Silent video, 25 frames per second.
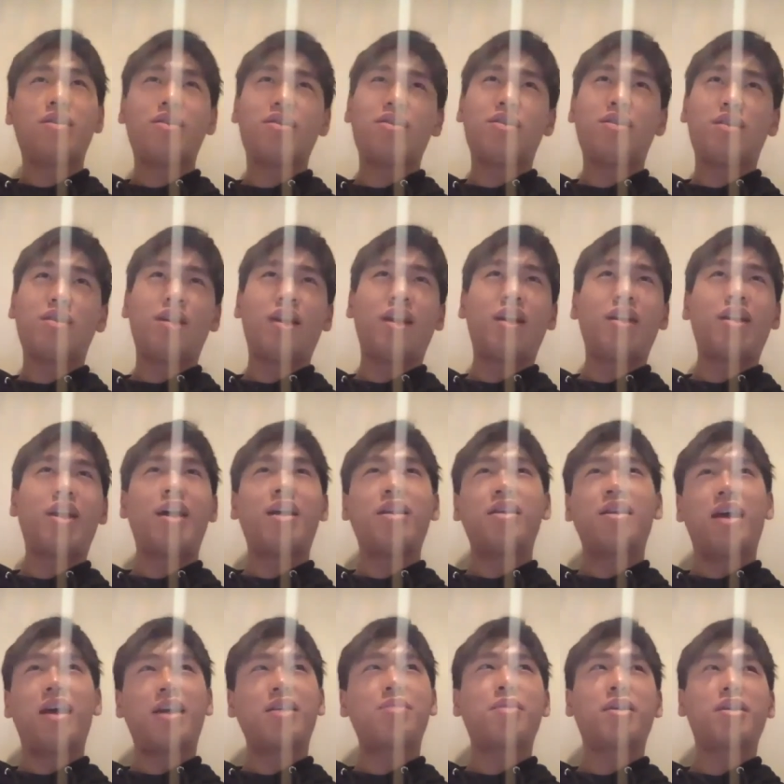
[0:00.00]
like that
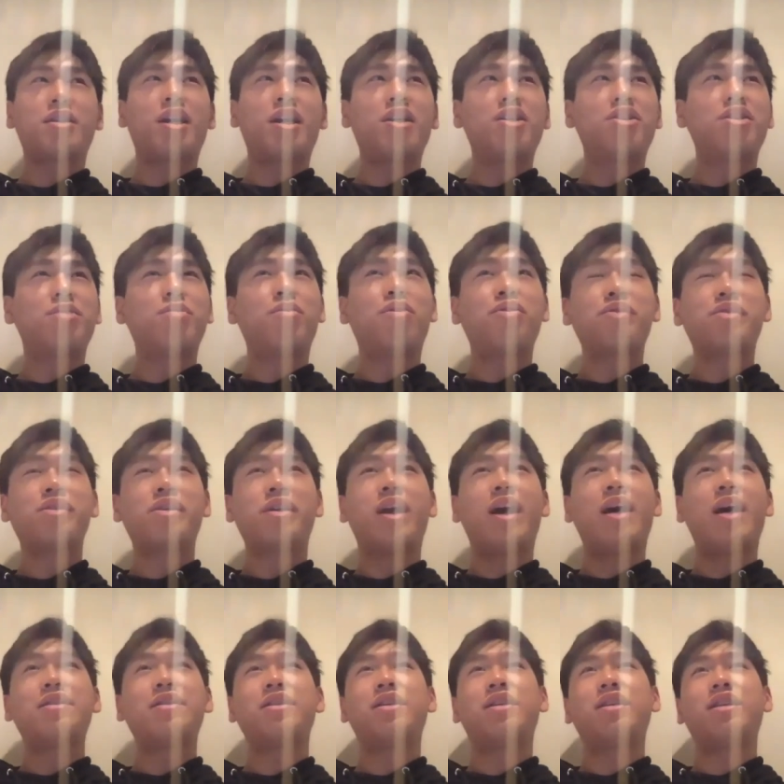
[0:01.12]
expectation mostly,
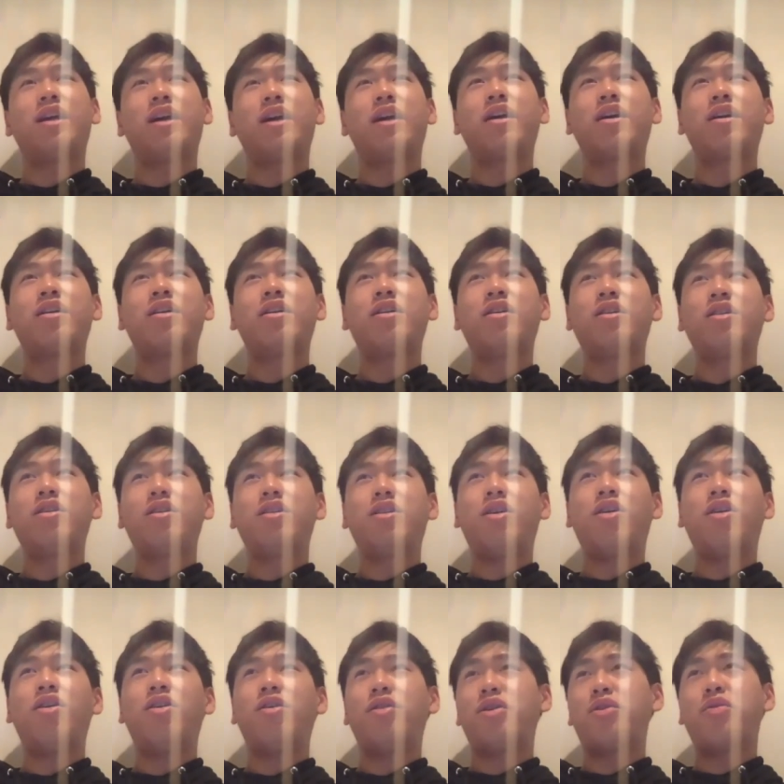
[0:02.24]
as in like,
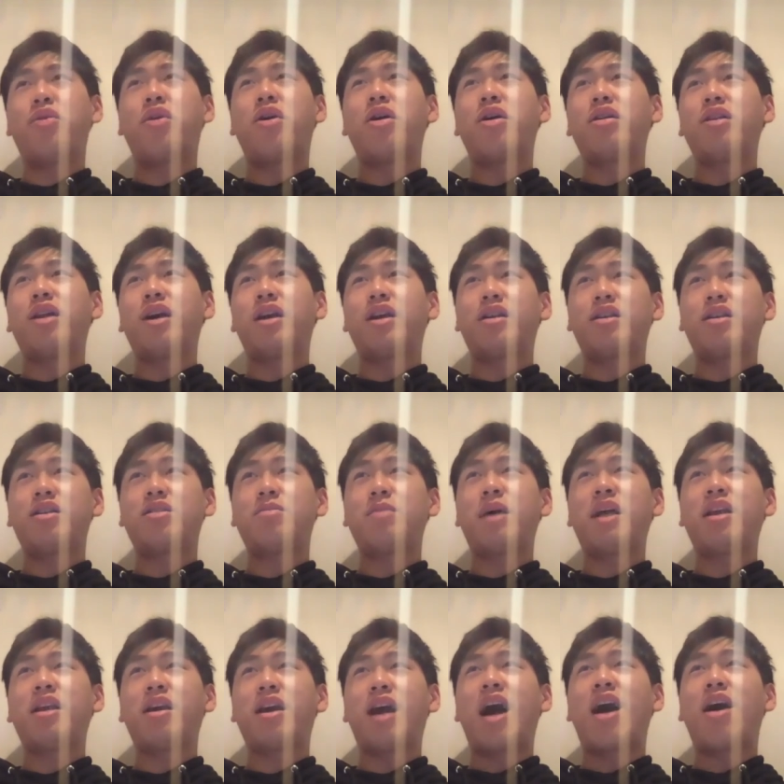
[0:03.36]
oh, you are like
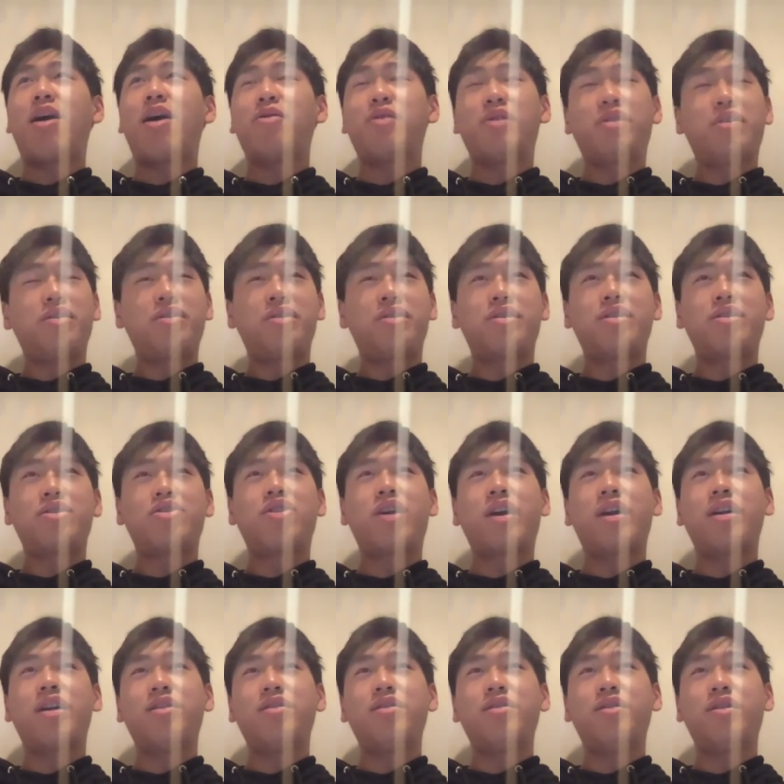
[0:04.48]
spending hours trying
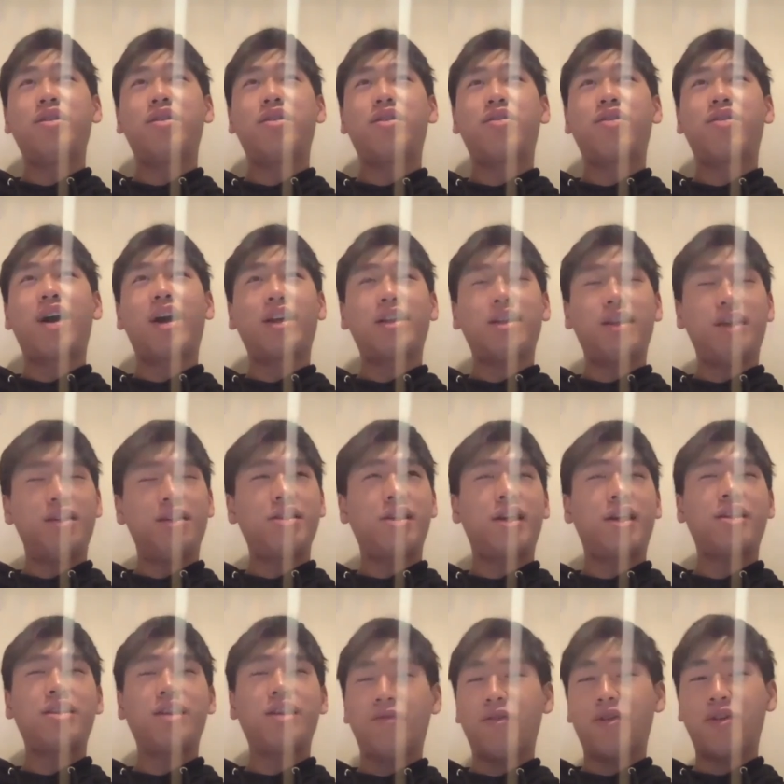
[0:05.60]
to crack these like
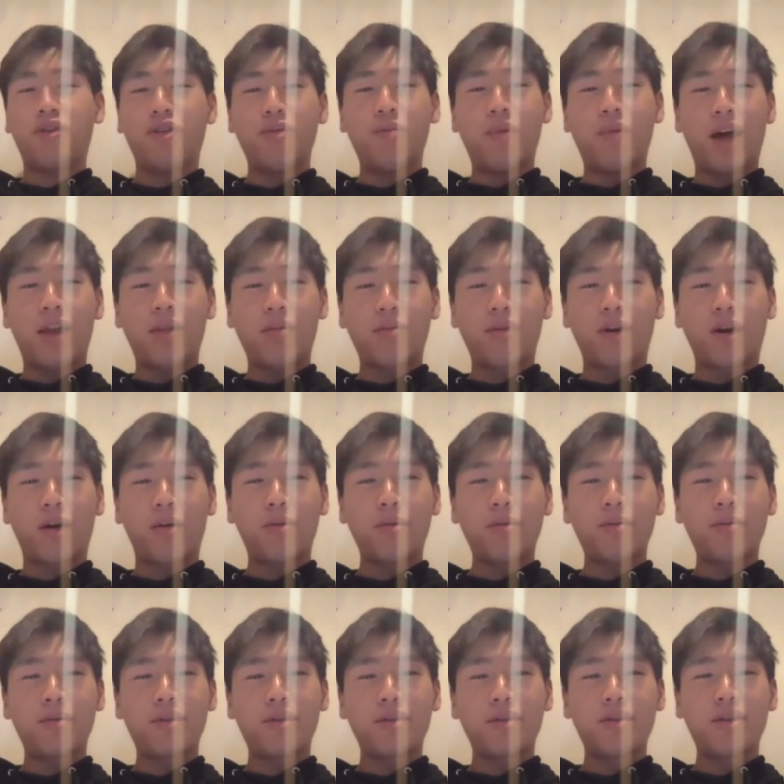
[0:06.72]
difficult math
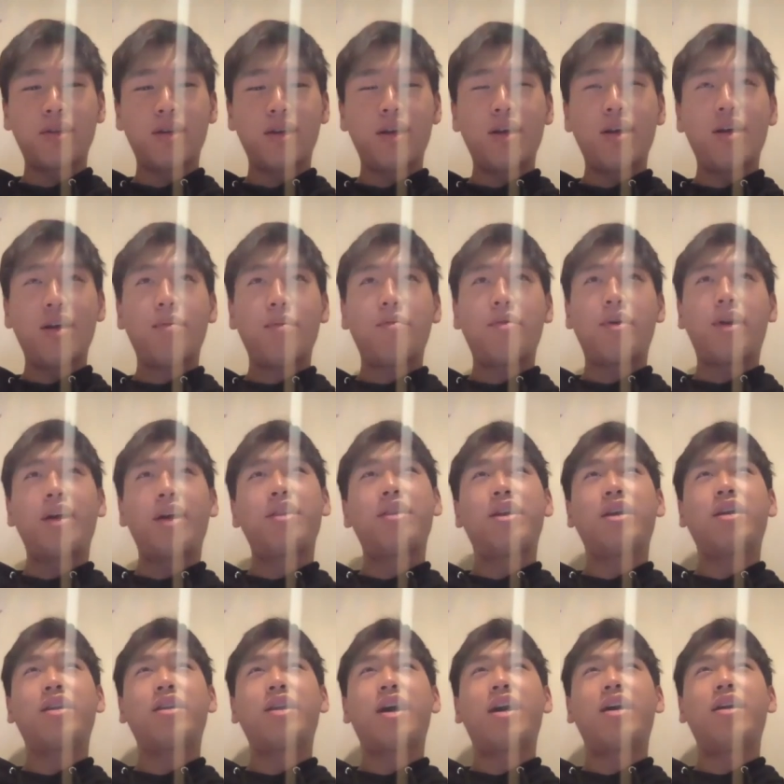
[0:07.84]
problems. But I
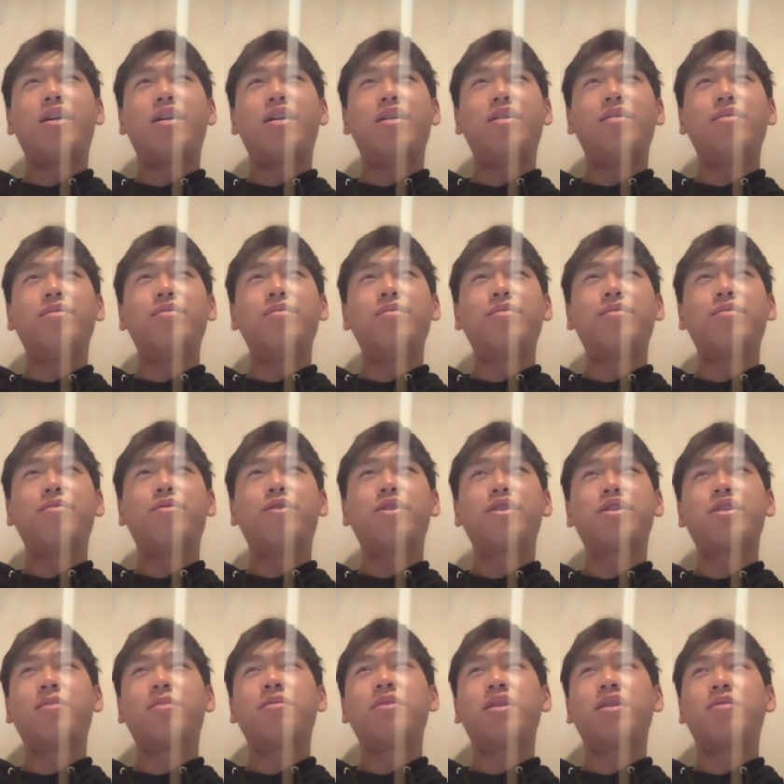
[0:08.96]
think that um, what's
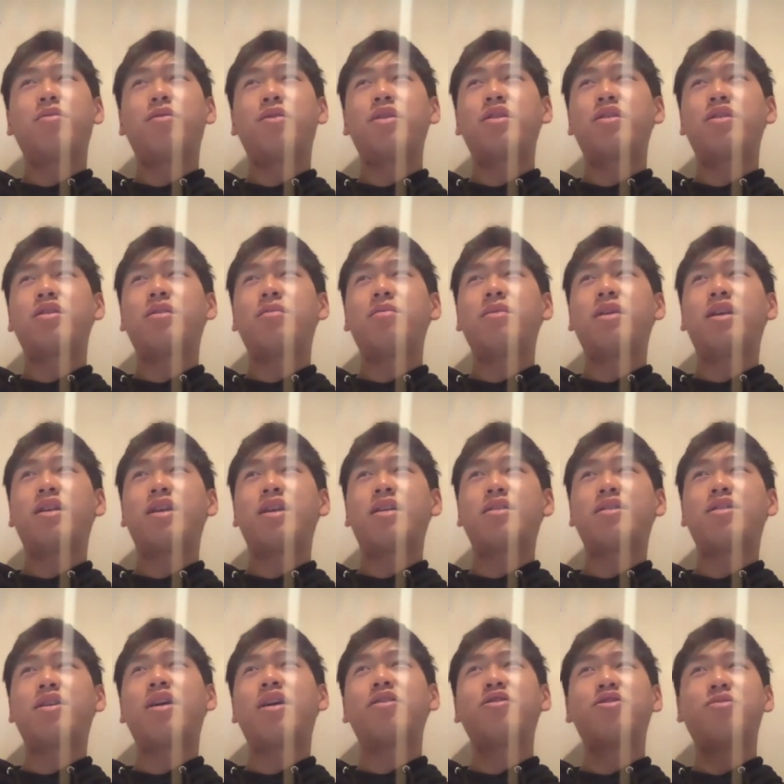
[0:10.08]
some what's something that
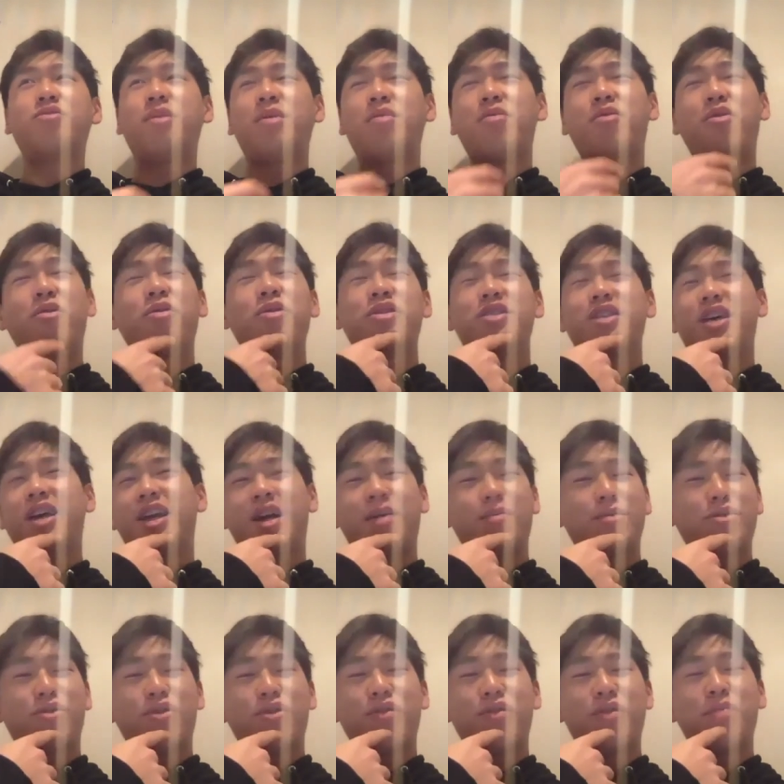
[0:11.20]
stood out to me more was like I'm
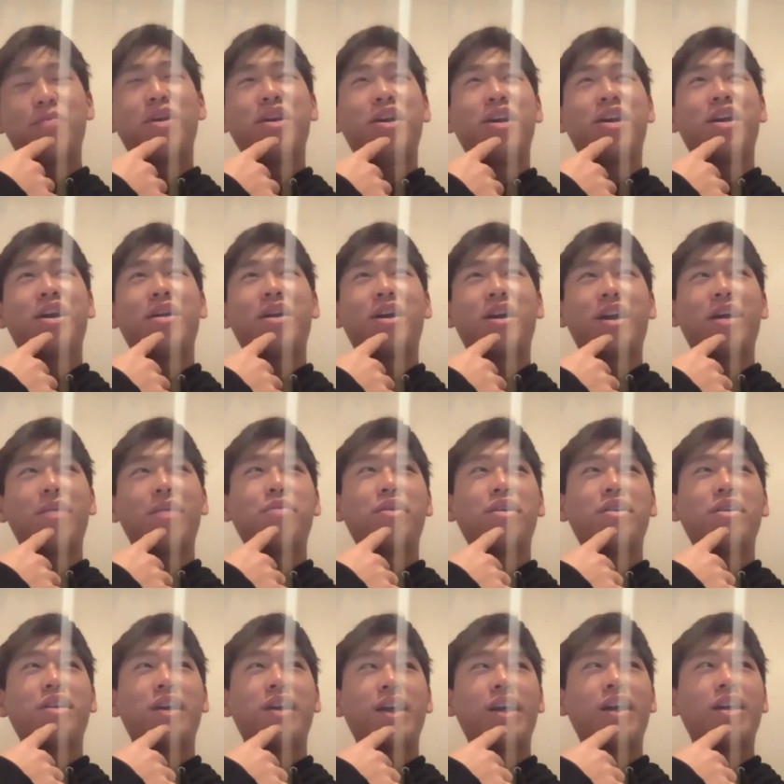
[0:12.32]
sort of repeating it again, but
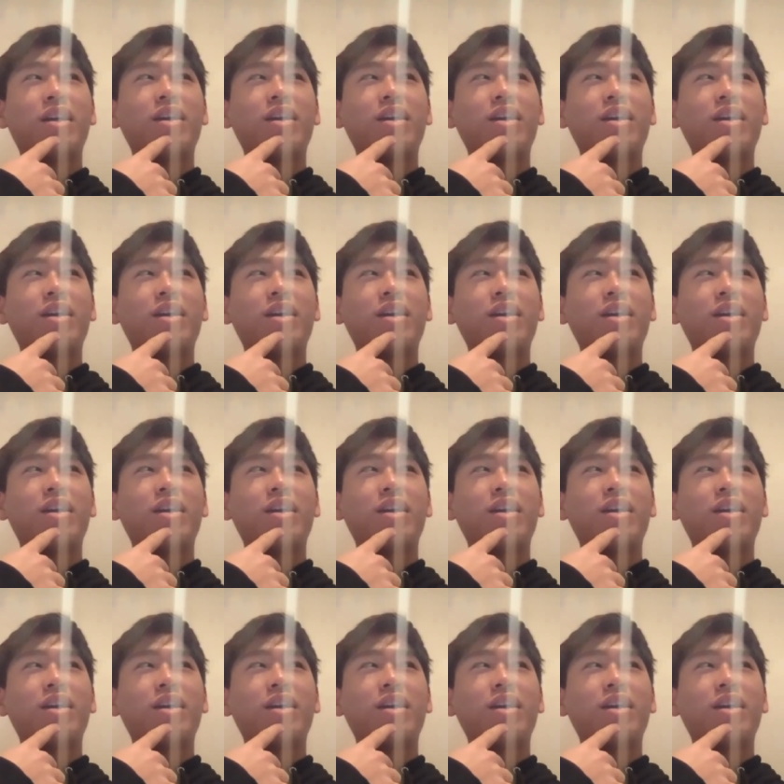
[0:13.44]
like